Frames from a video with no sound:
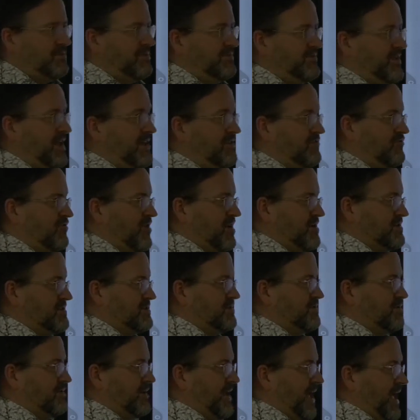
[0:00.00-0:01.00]
will take
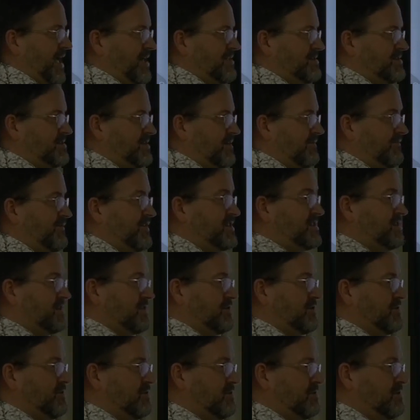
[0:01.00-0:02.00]
drugs to enhance their
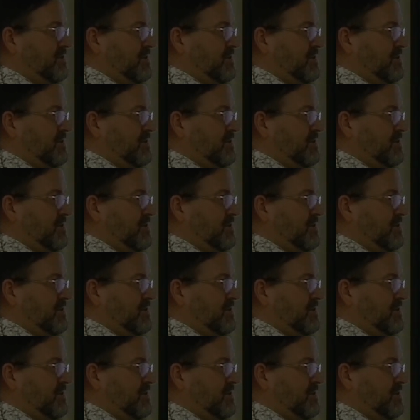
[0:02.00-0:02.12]
physical.